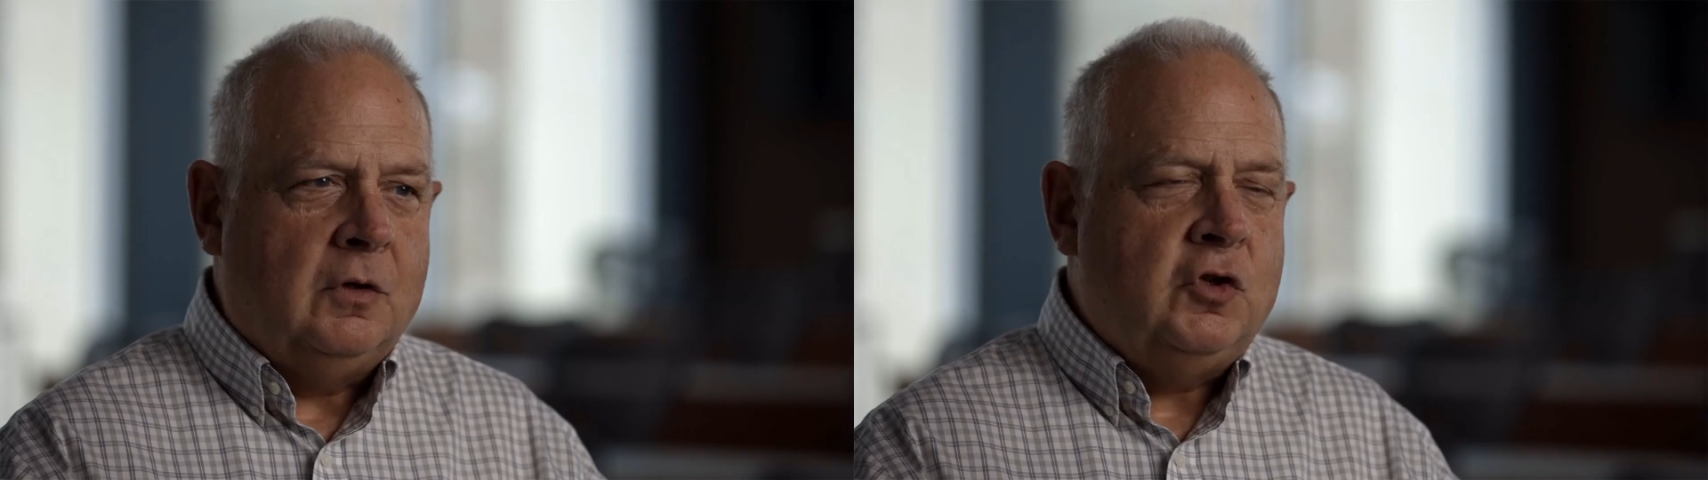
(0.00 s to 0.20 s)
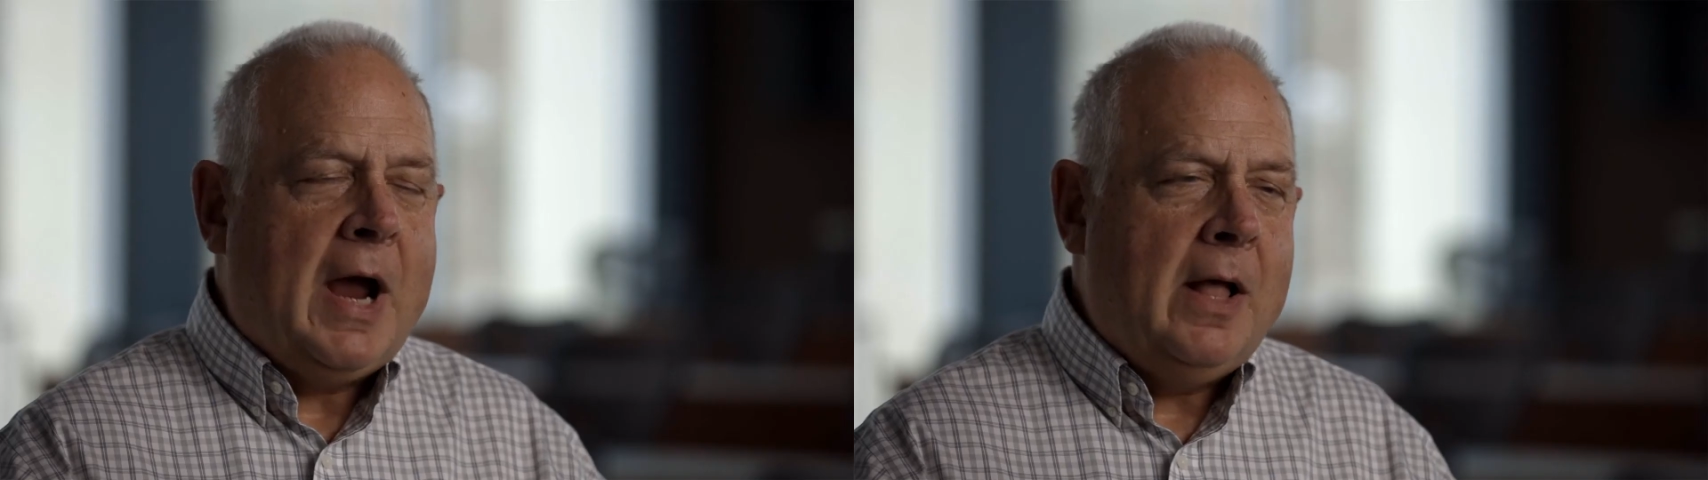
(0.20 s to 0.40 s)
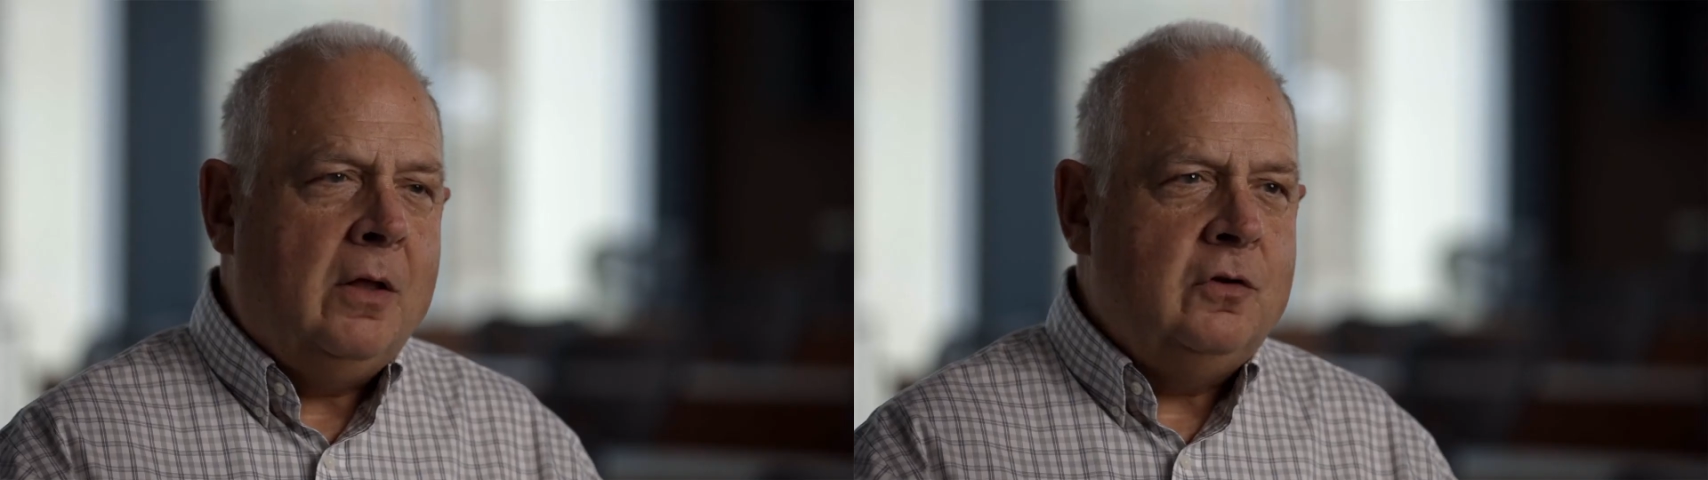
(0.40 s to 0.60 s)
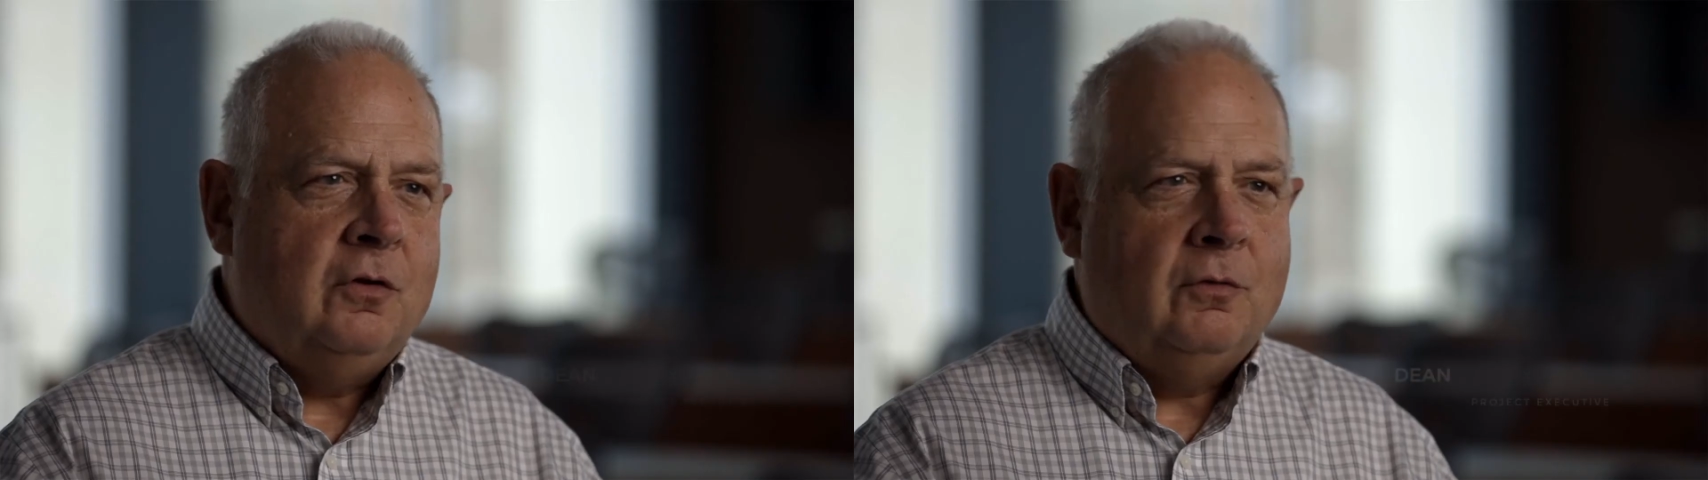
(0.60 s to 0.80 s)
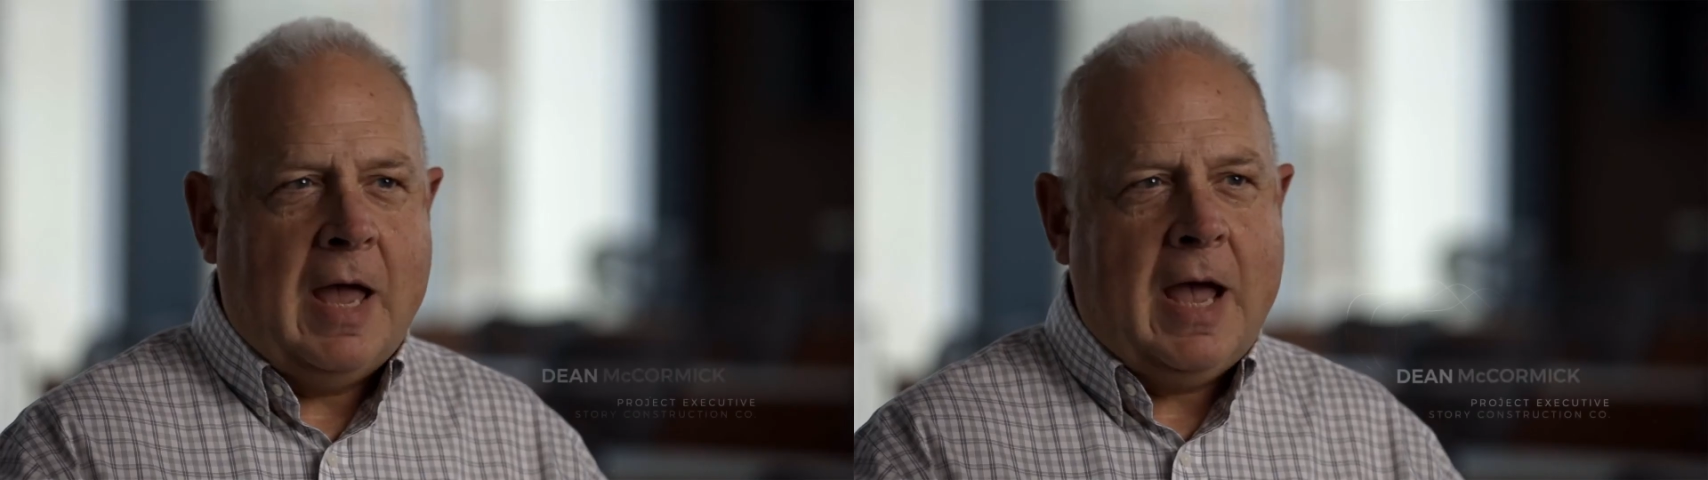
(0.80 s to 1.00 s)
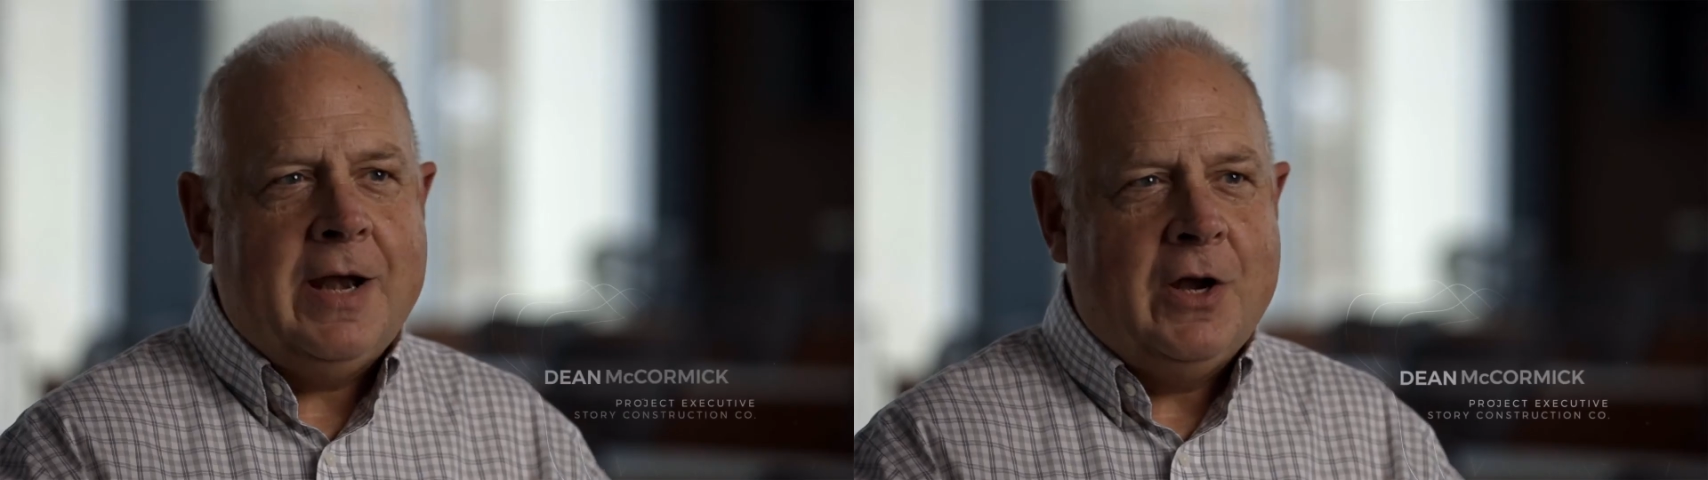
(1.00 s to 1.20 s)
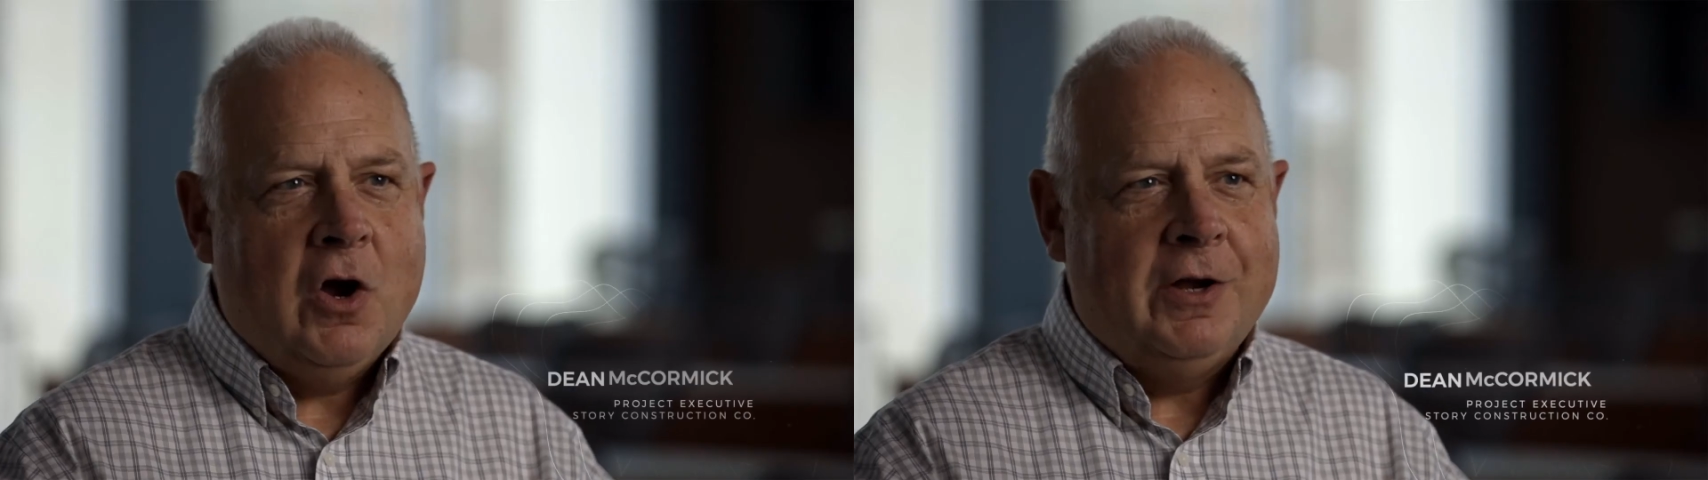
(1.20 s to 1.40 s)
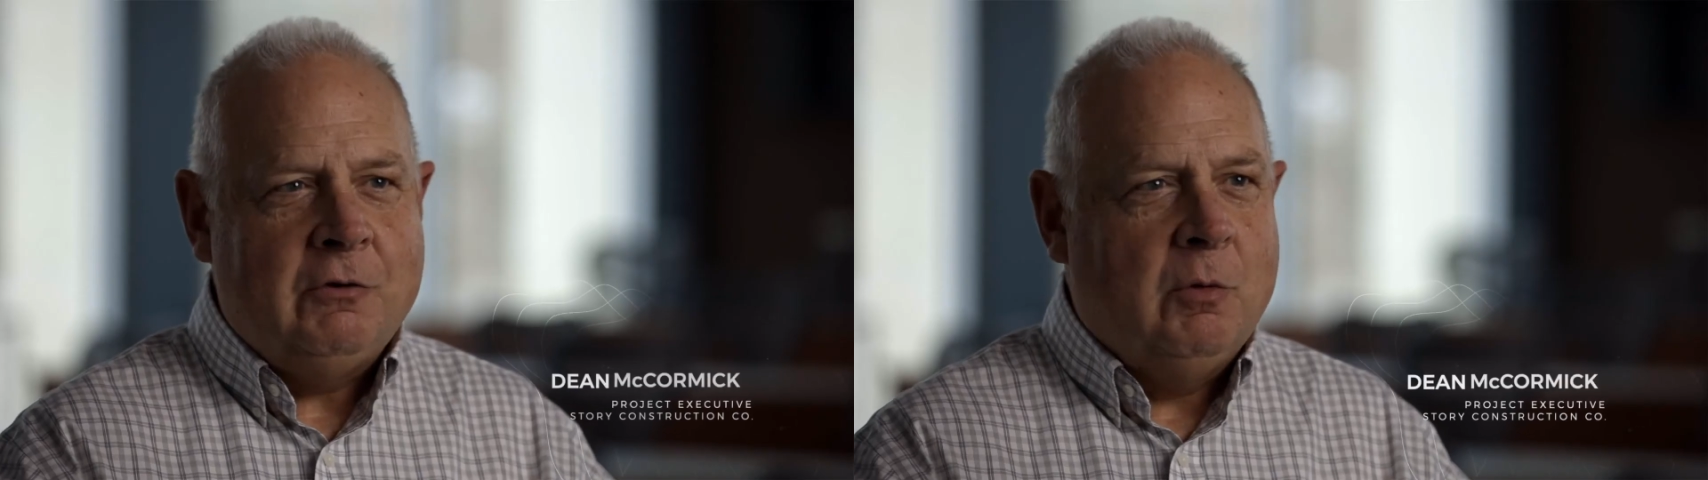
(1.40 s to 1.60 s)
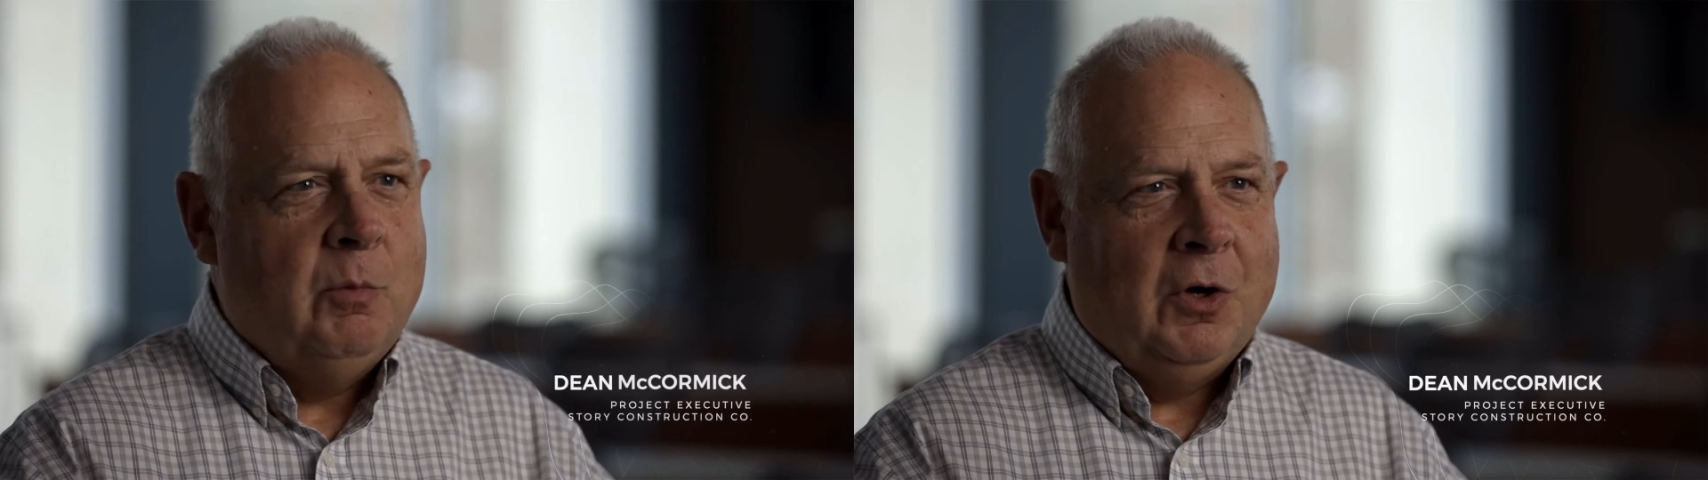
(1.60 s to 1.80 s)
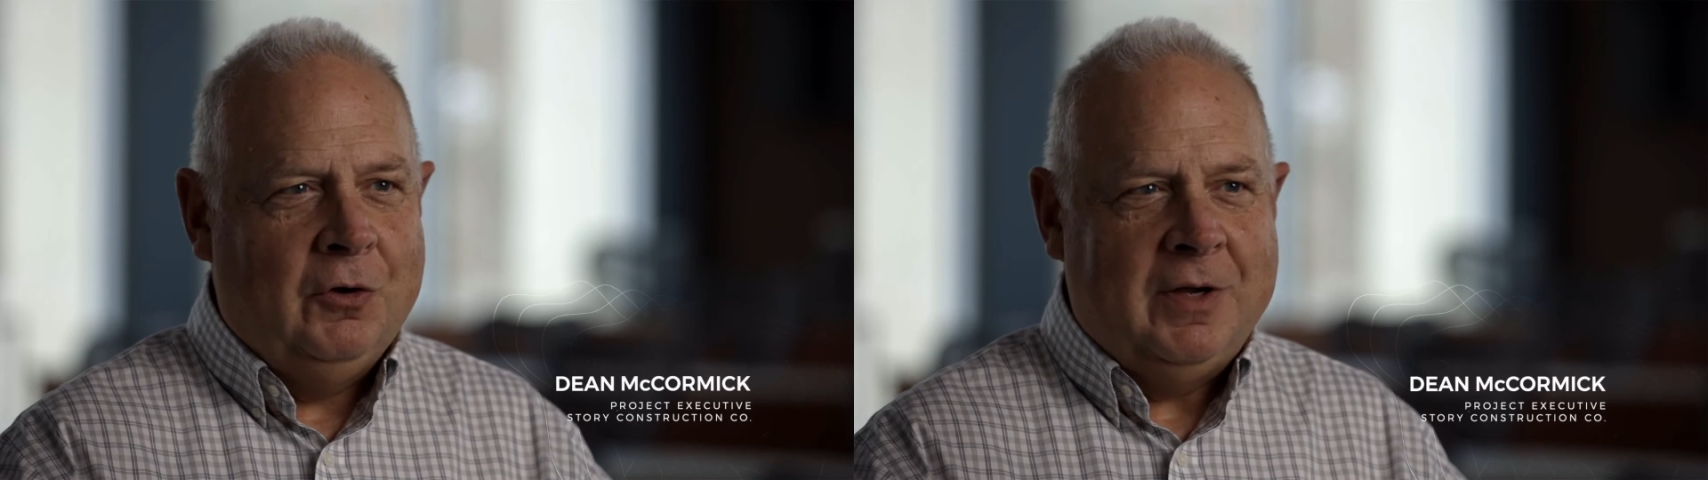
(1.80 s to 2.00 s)
The challenge of adding onto a
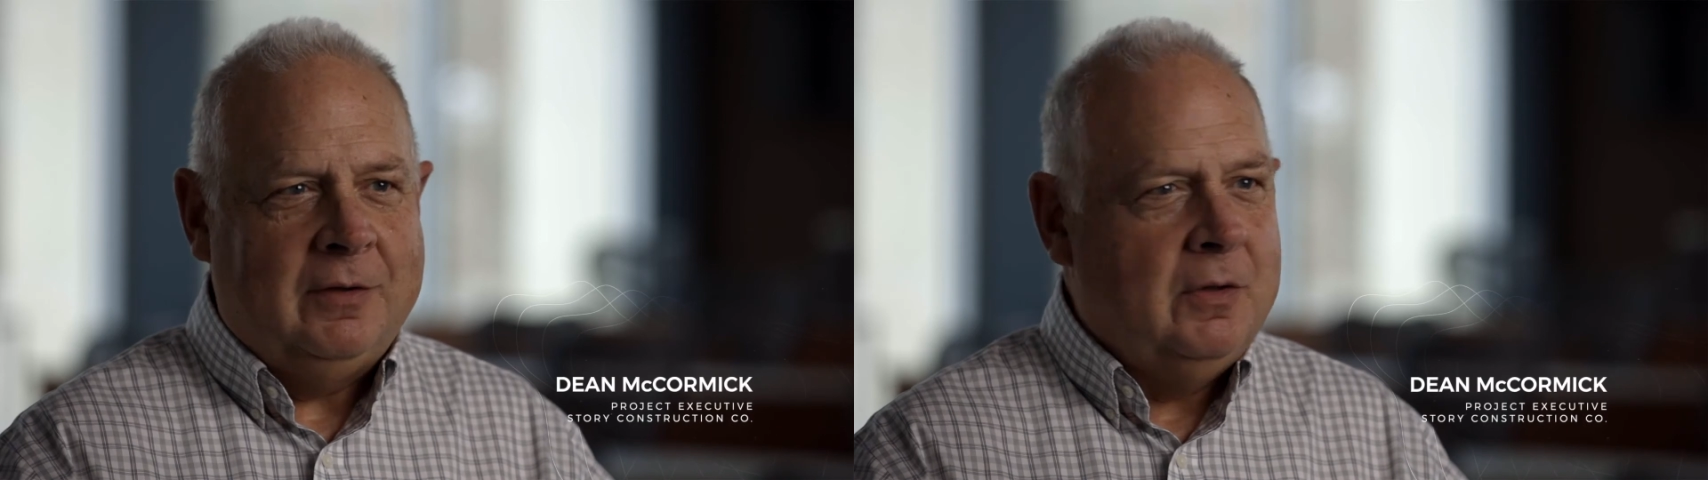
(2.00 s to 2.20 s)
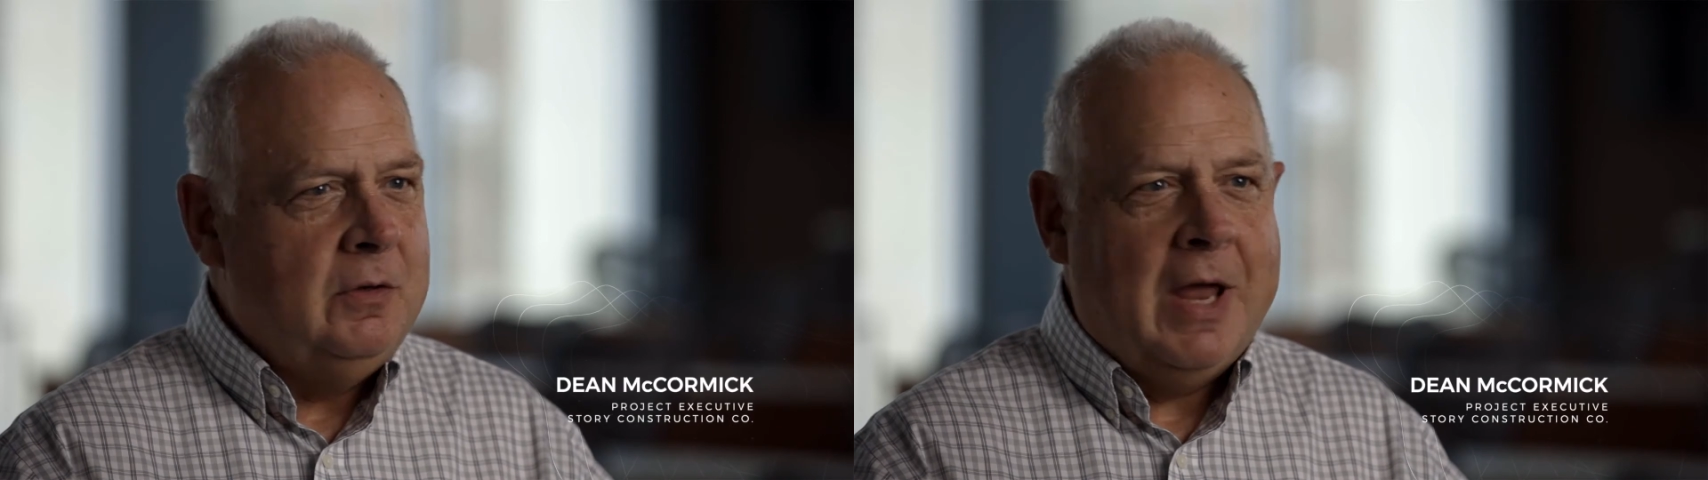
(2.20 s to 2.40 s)
building that